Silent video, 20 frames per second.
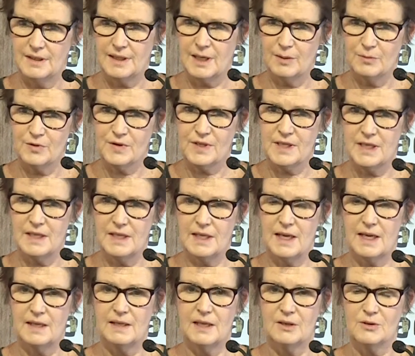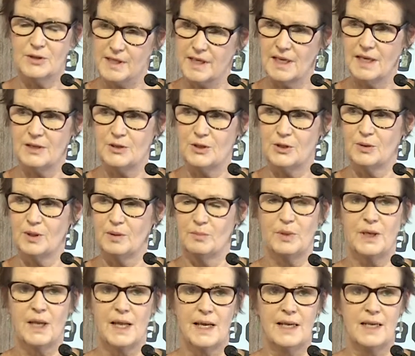cup of tea and they'll start doing
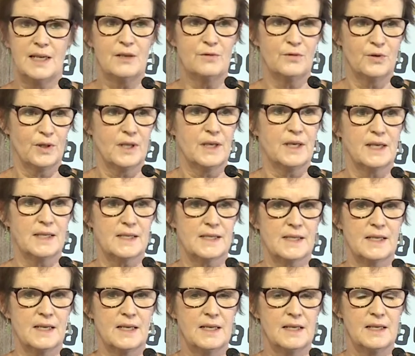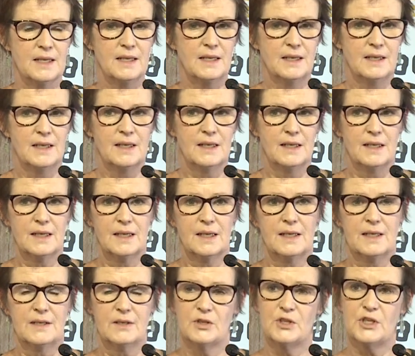planning for the next day
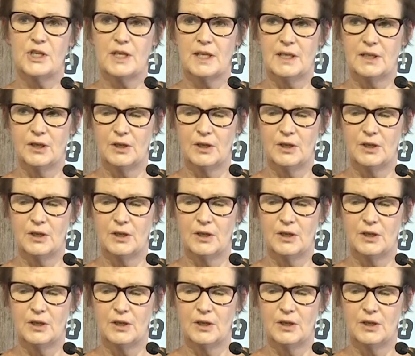and shared